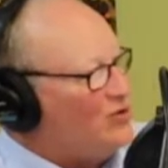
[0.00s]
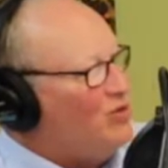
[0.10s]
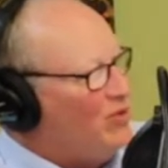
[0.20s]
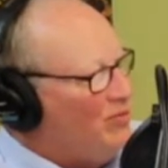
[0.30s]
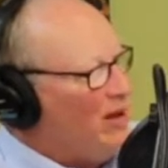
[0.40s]

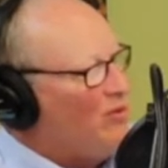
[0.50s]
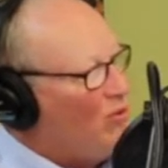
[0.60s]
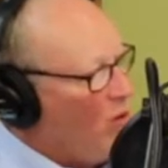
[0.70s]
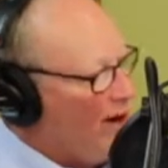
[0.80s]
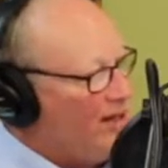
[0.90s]
group of people
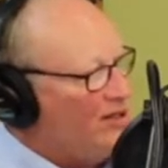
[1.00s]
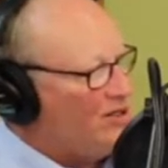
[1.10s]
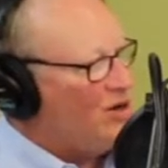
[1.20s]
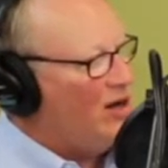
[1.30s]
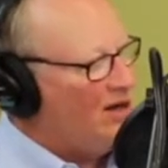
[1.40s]
wanting to
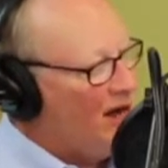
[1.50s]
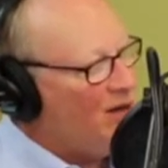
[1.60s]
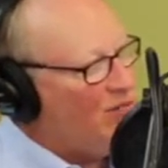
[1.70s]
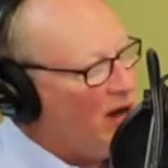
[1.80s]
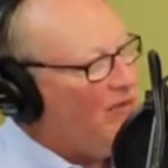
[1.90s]
start a
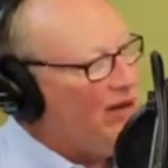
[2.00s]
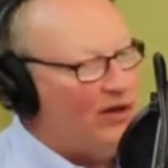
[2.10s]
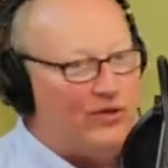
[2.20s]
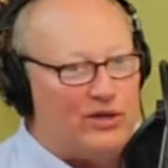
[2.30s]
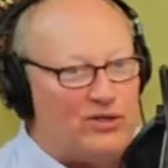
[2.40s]
nonprofit
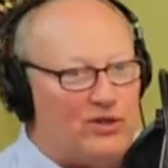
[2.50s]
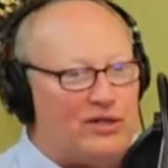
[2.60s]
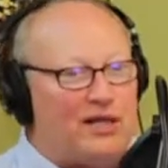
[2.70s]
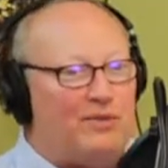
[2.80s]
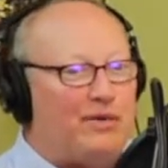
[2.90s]
health insurance
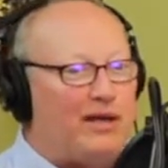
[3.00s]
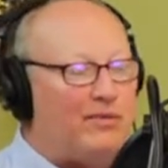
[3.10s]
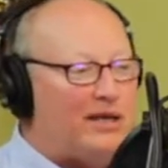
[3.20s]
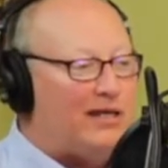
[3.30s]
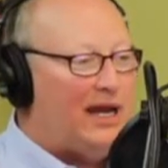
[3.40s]
company in
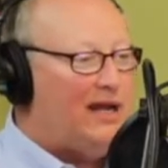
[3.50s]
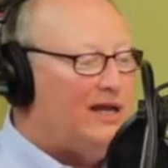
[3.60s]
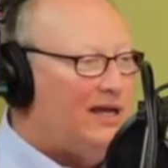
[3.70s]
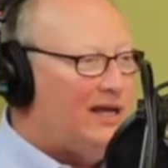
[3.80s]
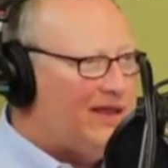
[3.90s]
Montana.
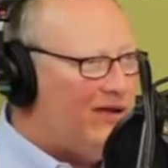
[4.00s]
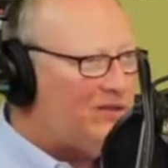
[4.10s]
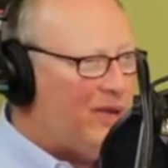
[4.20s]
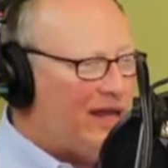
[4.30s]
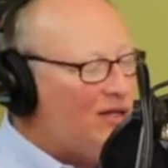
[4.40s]
That was
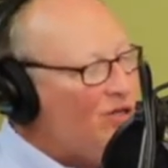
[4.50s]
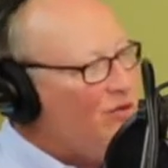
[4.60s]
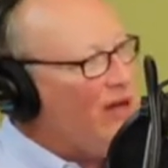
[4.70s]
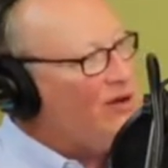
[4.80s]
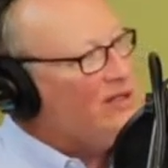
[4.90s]
back in
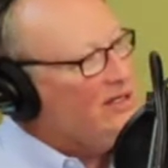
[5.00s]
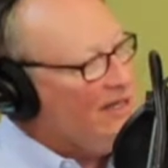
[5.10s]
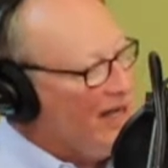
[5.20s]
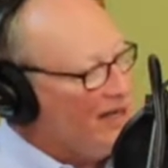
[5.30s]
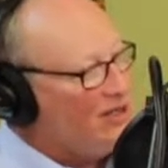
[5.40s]

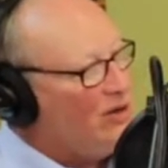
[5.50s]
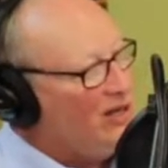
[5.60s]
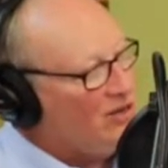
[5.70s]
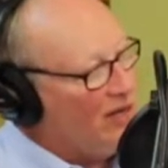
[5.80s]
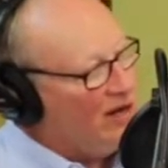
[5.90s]
2010. So I
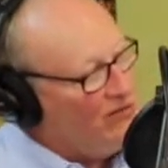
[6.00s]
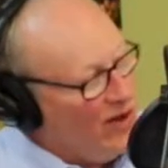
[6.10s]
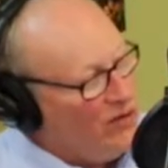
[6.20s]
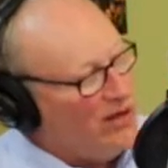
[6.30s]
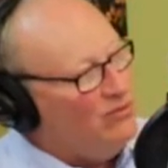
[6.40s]
was on that
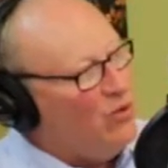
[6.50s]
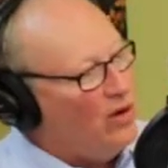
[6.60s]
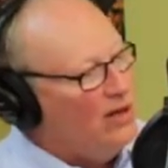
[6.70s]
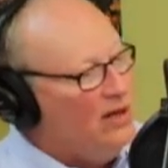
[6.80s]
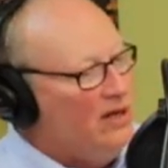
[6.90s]
founding
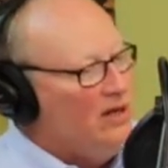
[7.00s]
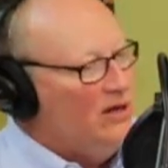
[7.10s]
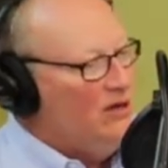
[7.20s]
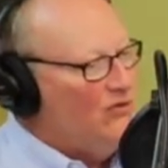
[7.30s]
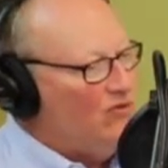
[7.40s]
board
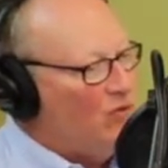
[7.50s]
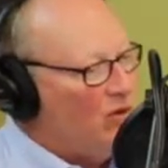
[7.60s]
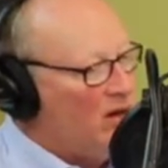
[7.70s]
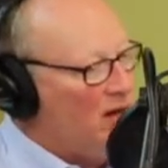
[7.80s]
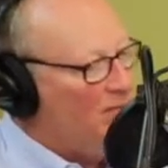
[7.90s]

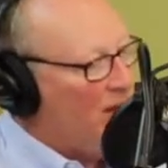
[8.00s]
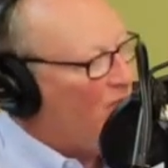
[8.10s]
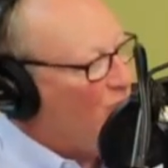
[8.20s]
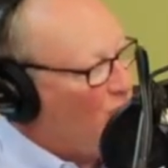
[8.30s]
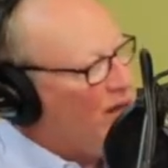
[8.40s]
for about
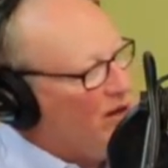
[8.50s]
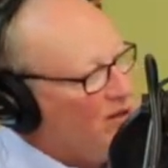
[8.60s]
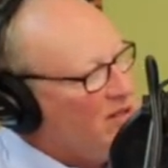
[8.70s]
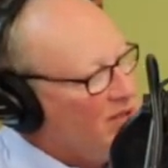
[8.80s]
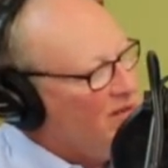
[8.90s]
4
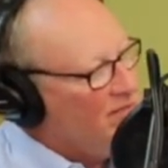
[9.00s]
years.